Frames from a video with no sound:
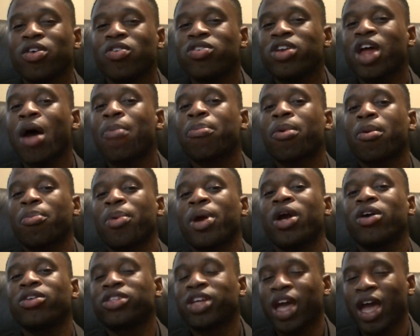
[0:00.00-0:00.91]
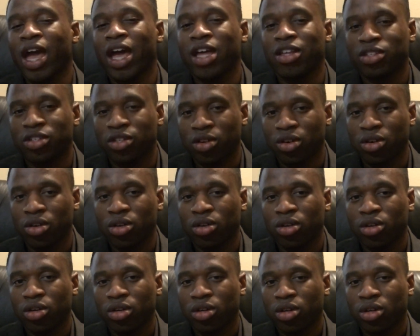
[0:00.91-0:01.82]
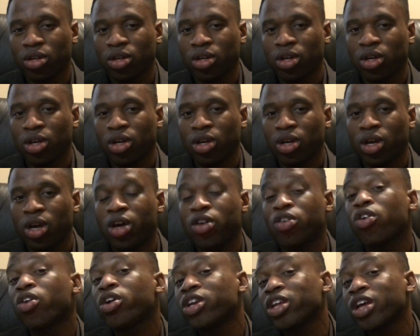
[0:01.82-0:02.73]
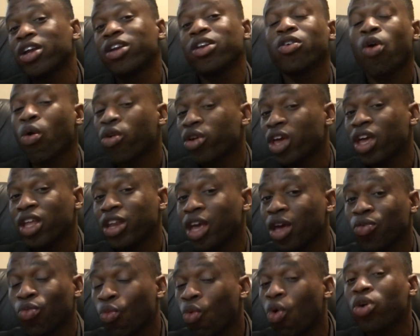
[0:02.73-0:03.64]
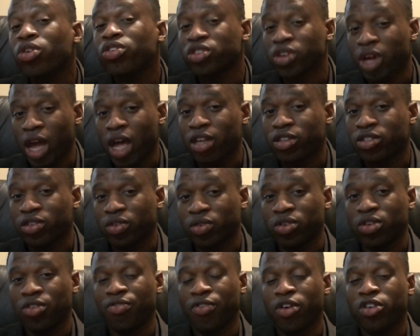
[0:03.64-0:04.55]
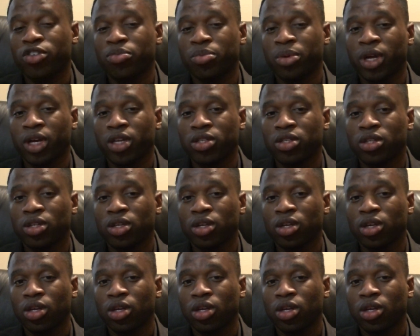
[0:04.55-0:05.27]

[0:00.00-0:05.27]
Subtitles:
not prepared to answer. Or they didn't want to answer in the first place.